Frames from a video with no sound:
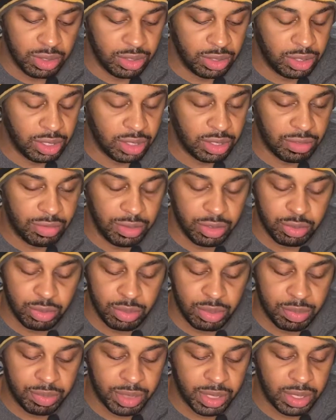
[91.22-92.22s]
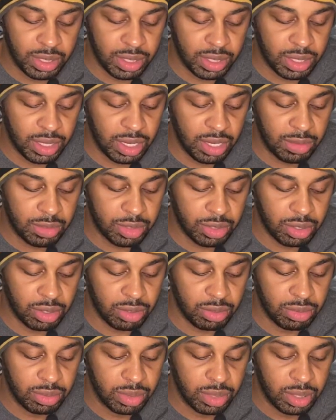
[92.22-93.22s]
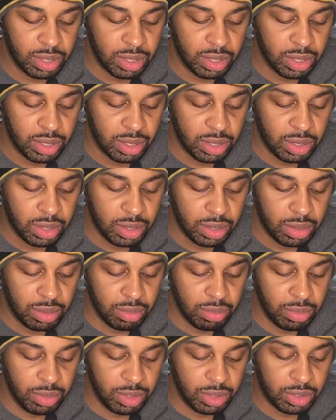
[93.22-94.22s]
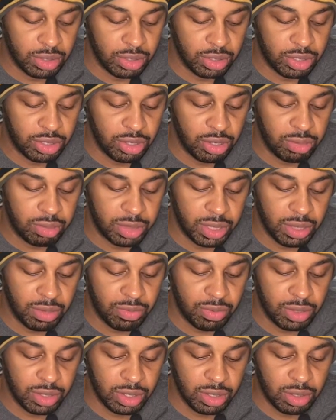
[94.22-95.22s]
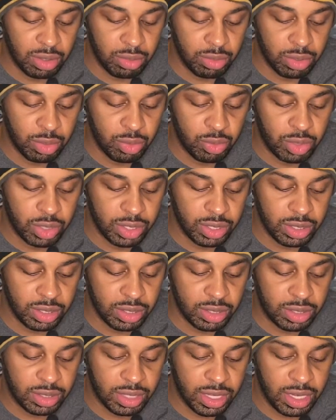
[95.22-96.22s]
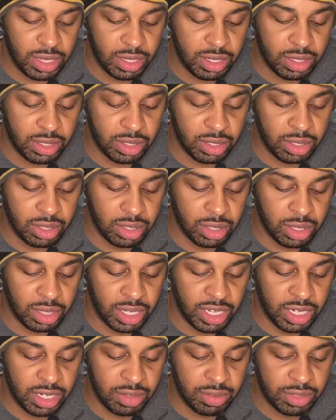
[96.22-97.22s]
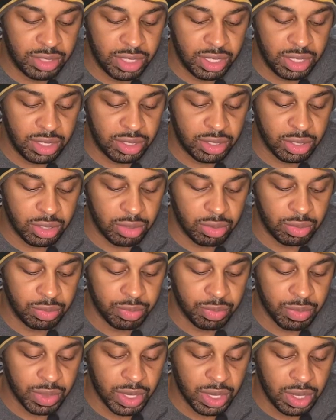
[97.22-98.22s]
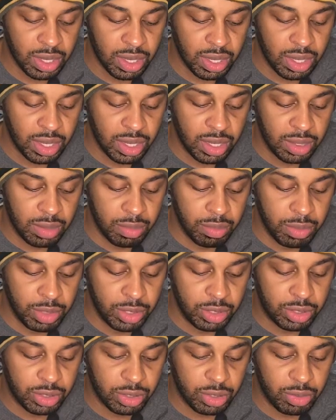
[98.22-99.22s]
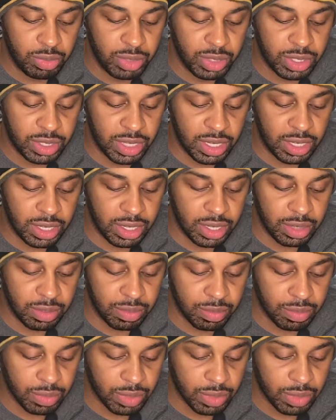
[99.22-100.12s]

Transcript: Justin Fields won't be playing that game, so Minnesota's still playing for the number one seed in the NFC, so Minnesota wins that game.